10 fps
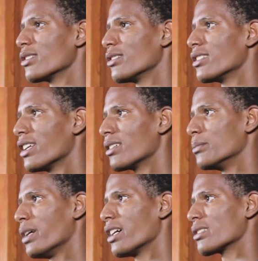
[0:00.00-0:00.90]
through the down and
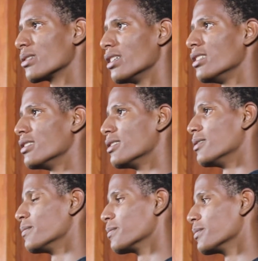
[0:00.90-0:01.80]
backs, right?
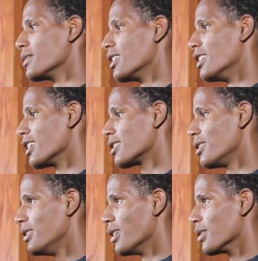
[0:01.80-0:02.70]
Next
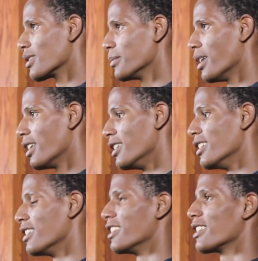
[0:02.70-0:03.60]
thing you know,
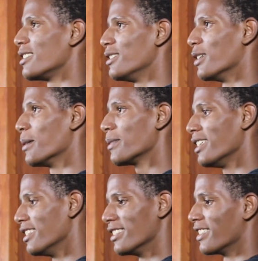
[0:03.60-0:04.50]
I'm
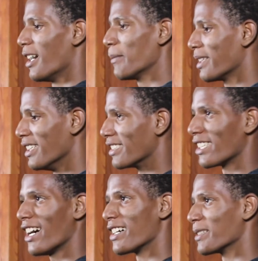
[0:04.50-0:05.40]
getting
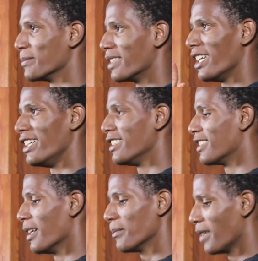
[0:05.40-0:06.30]
tired, I'm dazed,
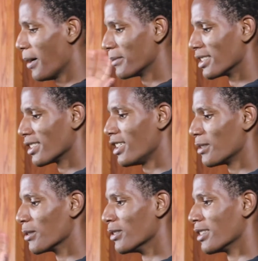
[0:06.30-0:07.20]
I'm just keep
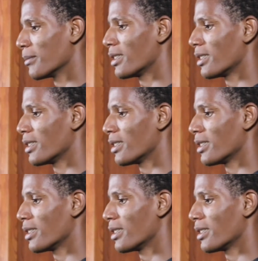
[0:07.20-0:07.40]
going,